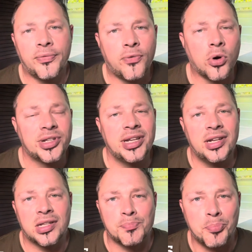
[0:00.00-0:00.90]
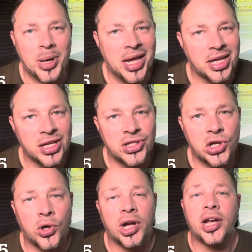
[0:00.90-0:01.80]
14 is baking
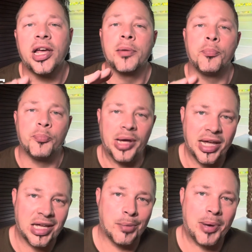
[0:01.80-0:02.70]
soda and baking